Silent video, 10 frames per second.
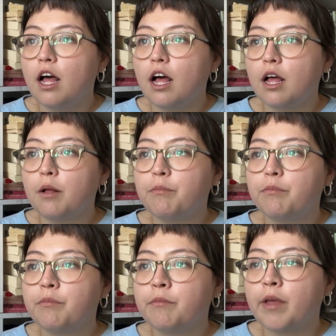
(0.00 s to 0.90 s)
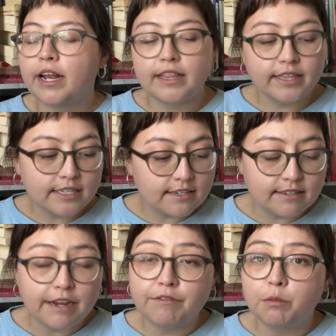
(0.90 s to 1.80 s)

And I think that's a safety